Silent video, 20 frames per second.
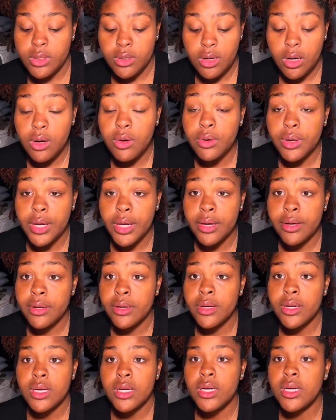Okay.
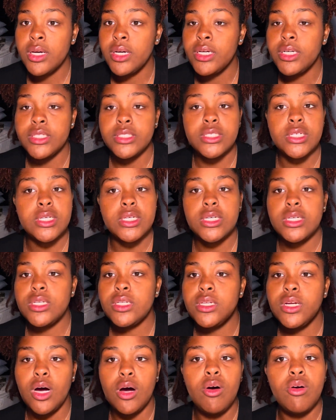Because,
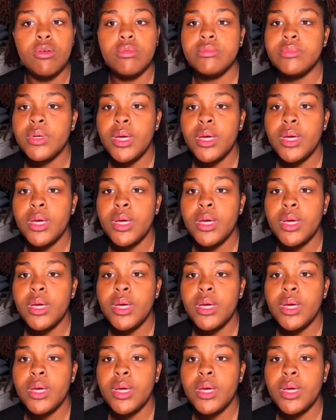no.